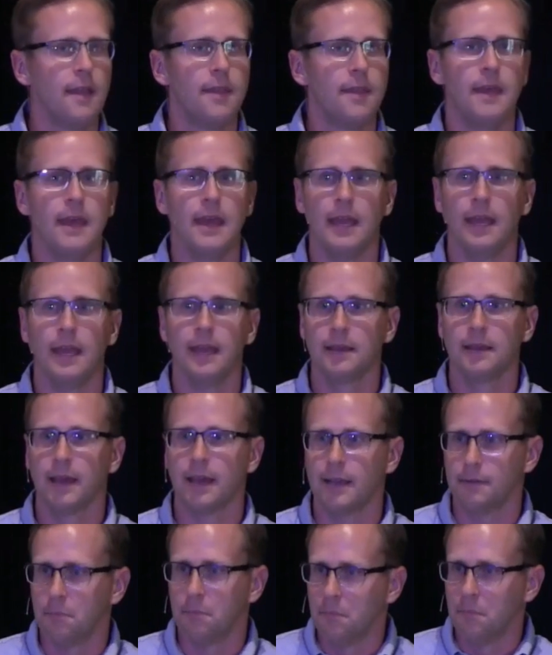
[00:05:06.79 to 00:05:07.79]
They
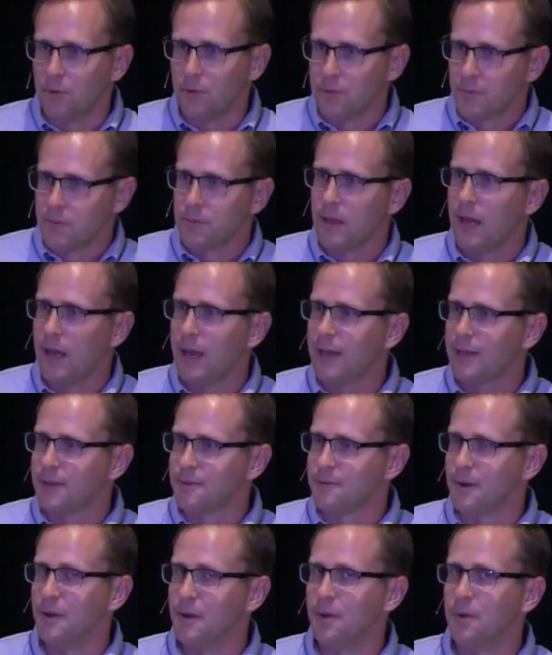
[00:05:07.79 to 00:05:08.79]
kind of multiply,
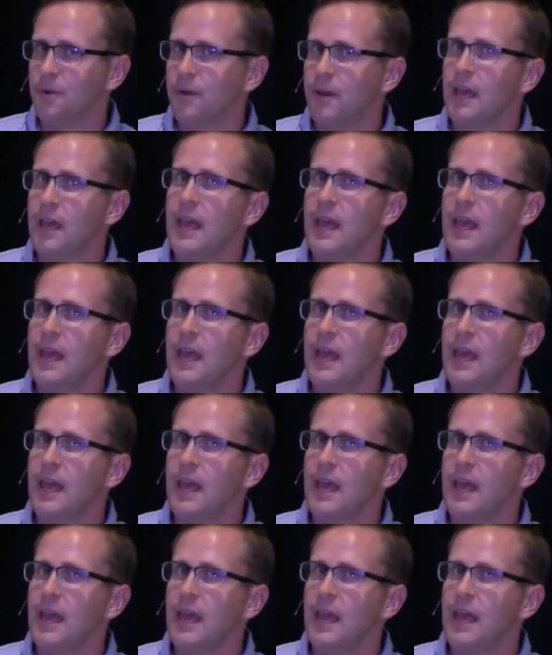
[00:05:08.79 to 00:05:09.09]
grow.